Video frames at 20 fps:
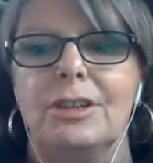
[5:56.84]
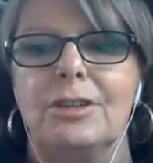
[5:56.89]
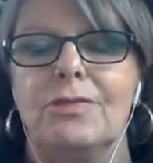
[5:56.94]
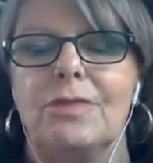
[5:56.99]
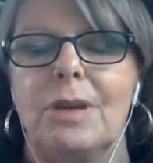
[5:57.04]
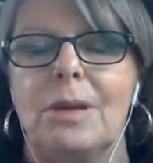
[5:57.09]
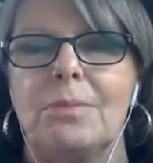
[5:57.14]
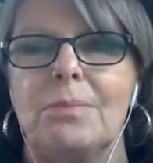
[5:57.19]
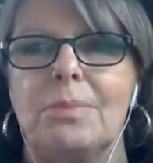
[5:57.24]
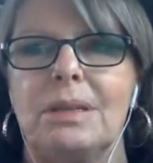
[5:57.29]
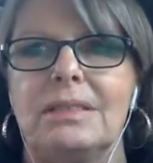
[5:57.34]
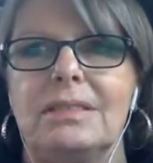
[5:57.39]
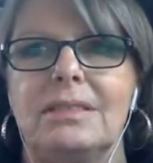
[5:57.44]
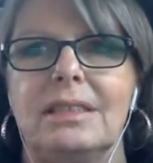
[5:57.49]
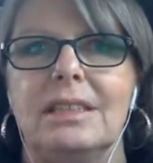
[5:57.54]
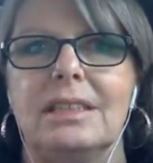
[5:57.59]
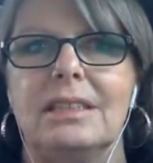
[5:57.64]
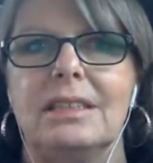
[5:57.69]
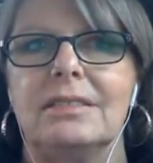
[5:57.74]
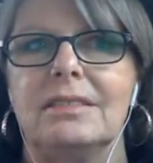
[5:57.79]
from
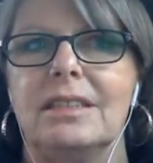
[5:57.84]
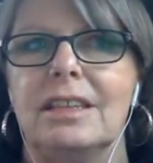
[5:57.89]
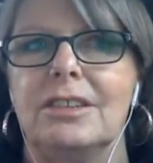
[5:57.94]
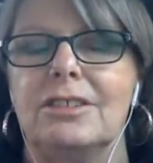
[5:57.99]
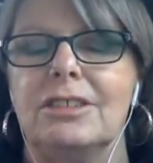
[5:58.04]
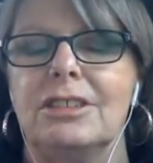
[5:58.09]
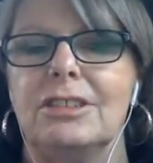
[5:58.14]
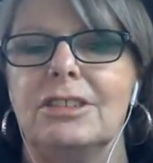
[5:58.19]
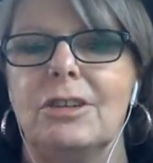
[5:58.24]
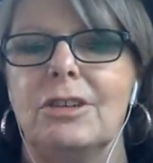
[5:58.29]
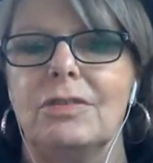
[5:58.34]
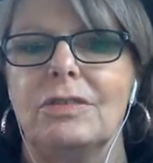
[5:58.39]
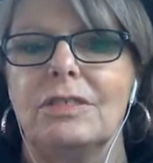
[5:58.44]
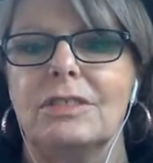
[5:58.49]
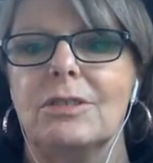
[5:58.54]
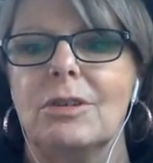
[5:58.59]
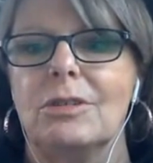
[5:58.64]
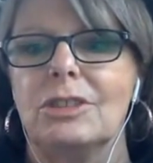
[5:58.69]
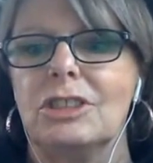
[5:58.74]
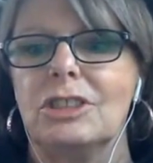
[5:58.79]
BC, and say you're in Nova
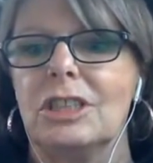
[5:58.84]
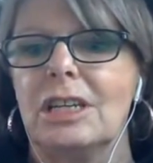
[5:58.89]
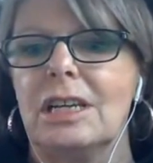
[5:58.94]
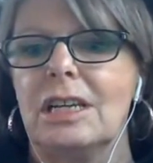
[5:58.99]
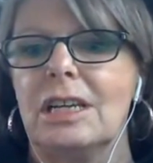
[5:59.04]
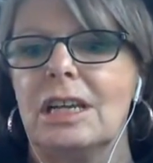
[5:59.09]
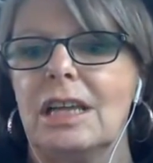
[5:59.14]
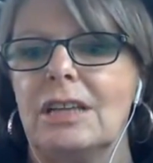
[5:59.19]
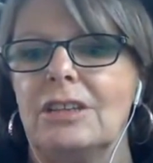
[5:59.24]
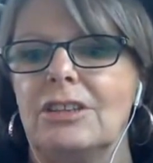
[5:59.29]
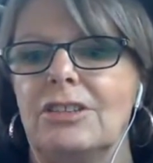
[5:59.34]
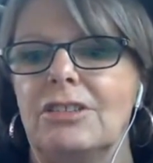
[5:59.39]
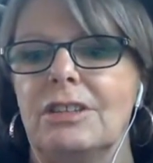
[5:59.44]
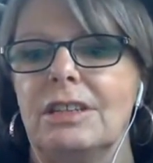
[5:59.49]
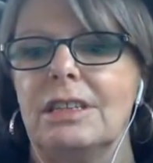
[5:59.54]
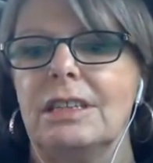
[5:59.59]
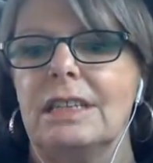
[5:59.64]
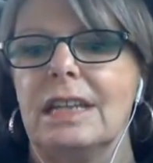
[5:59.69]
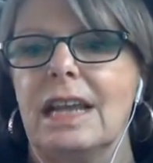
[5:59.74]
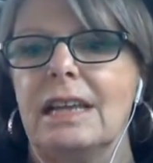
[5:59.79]
Scotia, and you're
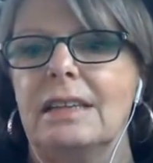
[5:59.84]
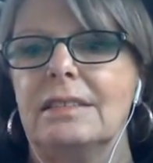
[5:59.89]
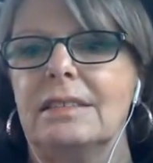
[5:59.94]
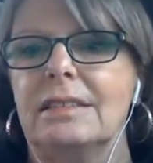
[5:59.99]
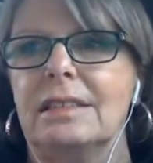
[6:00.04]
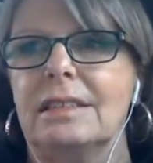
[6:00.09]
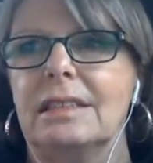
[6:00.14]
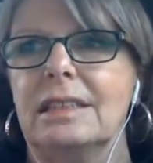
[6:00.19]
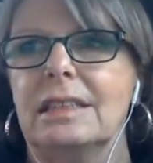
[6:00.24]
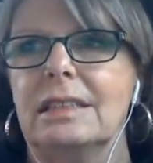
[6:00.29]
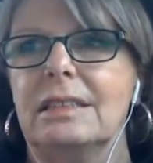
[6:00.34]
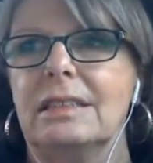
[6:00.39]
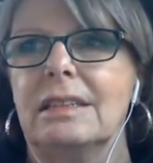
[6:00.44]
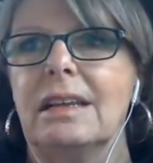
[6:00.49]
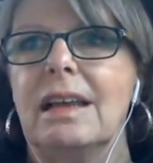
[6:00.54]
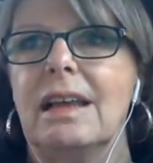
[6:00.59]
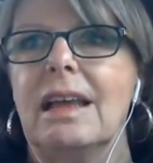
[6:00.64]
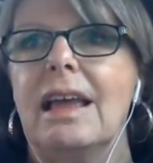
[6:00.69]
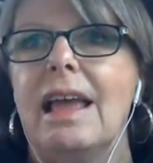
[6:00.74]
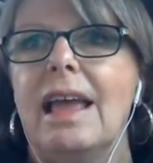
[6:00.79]
in an accident,
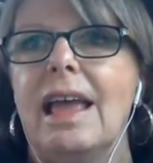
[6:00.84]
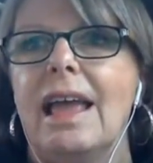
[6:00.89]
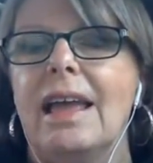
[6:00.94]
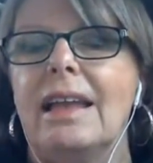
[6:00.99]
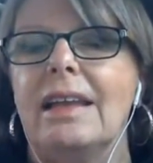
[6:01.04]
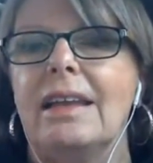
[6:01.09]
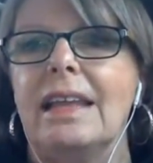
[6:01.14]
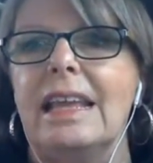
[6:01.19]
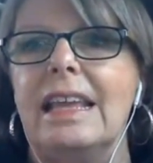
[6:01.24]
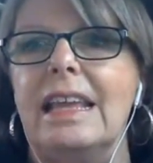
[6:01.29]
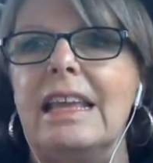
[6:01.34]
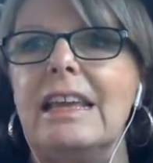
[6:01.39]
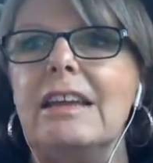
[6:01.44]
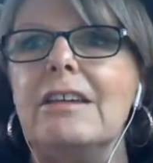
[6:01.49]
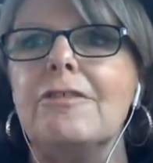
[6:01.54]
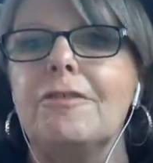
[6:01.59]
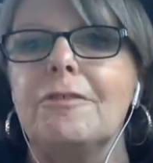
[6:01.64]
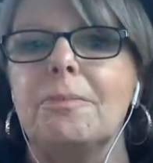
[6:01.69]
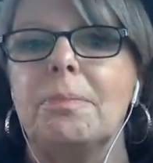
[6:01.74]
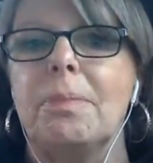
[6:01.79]
and
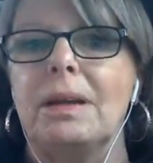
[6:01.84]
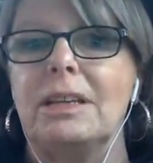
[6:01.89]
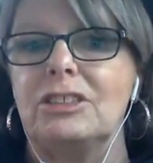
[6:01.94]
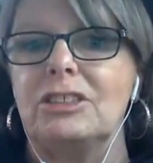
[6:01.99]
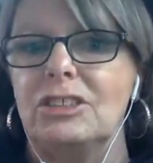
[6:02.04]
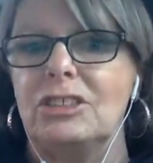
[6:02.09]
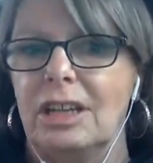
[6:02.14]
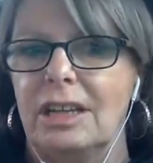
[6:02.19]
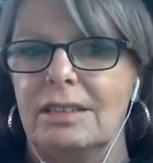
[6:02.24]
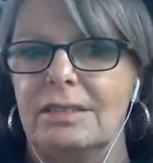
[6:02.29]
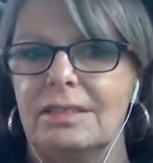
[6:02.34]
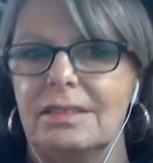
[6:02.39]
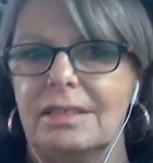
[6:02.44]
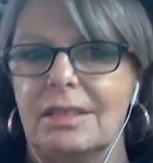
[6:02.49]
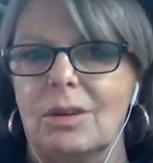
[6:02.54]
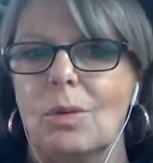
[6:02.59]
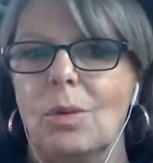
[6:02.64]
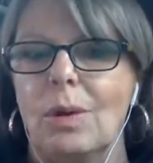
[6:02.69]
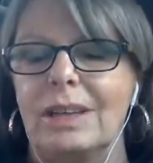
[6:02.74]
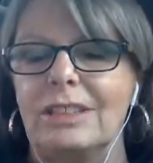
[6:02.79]
if by chance
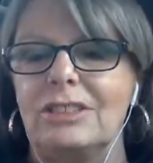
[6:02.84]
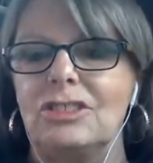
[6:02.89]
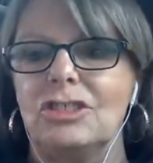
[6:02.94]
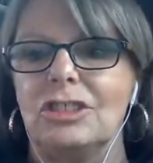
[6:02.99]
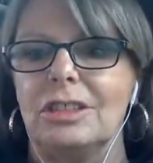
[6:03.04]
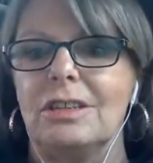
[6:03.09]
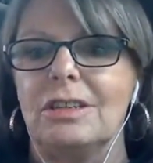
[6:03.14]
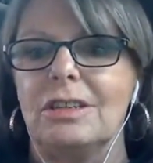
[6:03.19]
the question